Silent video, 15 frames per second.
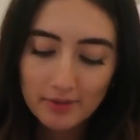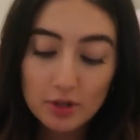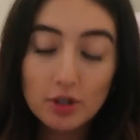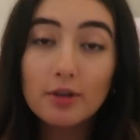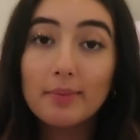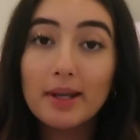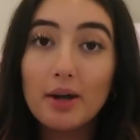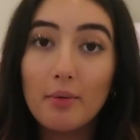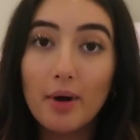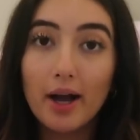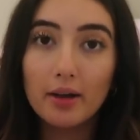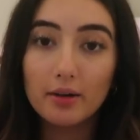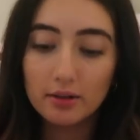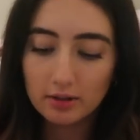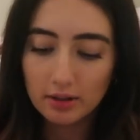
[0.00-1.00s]
Took me a
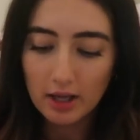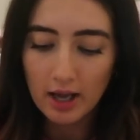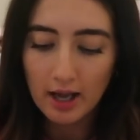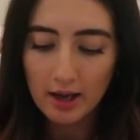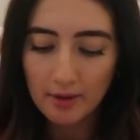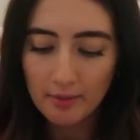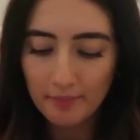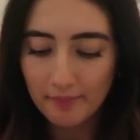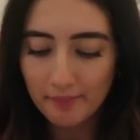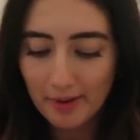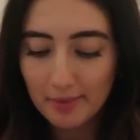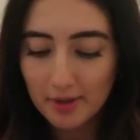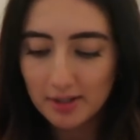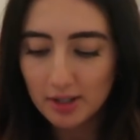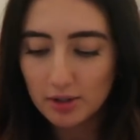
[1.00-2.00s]
while,
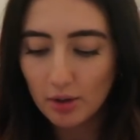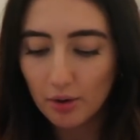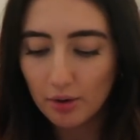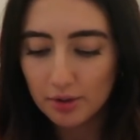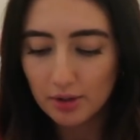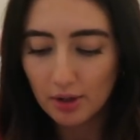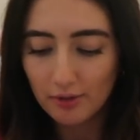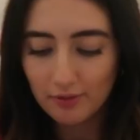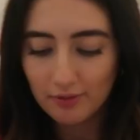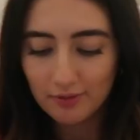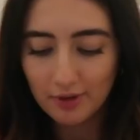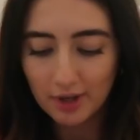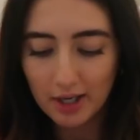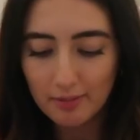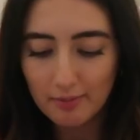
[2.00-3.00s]
maybe because I talk so
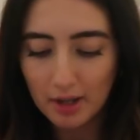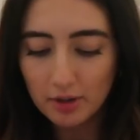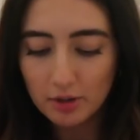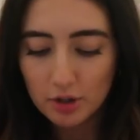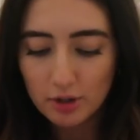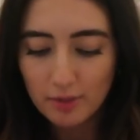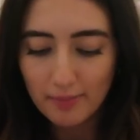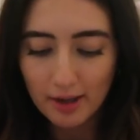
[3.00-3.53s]
freaking much,